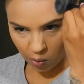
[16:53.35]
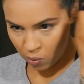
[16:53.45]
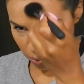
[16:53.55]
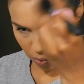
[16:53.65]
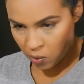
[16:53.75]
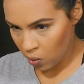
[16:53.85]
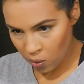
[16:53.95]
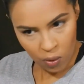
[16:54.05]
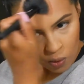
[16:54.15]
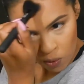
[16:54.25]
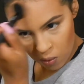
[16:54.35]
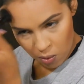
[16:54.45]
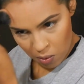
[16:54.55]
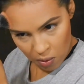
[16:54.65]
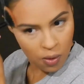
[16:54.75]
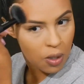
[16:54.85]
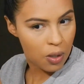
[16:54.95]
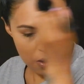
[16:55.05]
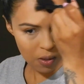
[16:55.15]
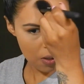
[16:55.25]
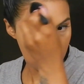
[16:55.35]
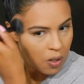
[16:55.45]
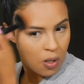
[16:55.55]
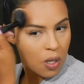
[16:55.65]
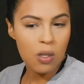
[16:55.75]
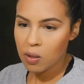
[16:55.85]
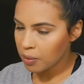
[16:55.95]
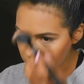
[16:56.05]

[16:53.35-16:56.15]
I don't play when it comes down to bronzer.